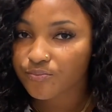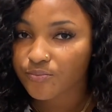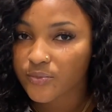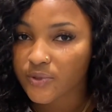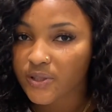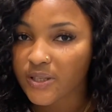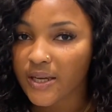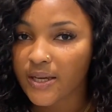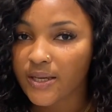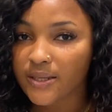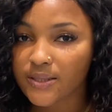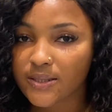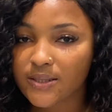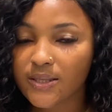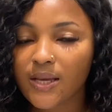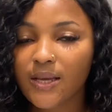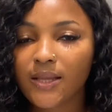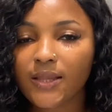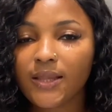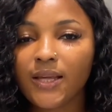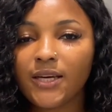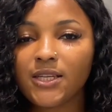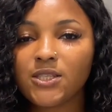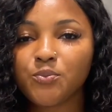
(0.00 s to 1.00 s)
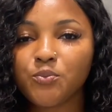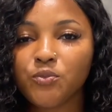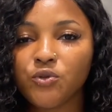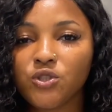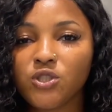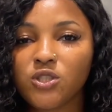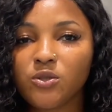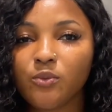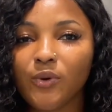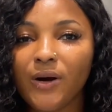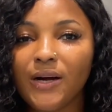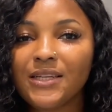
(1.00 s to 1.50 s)
Yes, that's
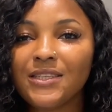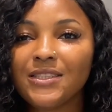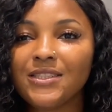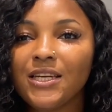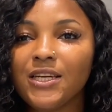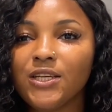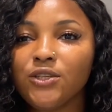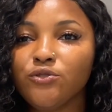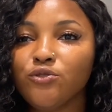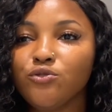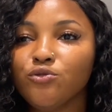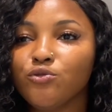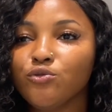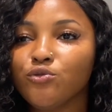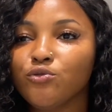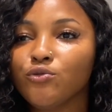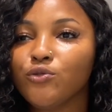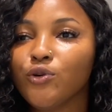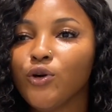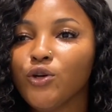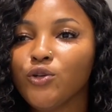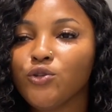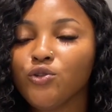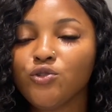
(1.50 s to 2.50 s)
possible. And then you